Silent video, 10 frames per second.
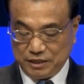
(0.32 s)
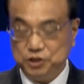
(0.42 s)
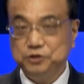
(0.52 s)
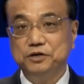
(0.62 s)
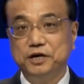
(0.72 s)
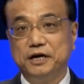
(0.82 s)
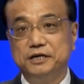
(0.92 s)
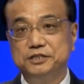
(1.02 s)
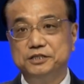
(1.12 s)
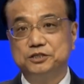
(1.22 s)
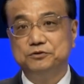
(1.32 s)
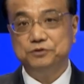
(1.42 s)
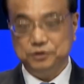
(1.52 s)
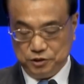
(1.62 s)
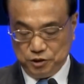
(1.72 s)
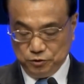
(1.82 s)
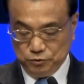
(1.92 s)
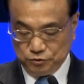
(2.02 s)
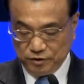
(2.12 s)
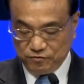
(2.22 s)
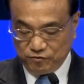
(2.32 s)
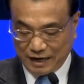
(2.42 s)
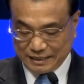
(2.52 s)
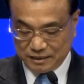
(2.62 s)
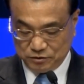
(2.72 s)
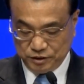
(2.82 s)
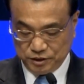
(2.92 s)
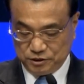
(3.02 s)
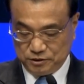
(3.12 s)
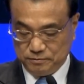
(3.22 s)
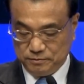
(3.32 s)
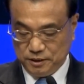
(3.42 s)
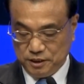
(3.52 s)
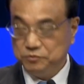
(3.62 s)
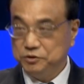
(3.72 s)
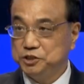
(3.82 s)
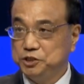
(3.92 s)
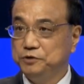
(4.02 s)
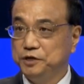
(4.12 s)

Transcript: we have given priority to employment,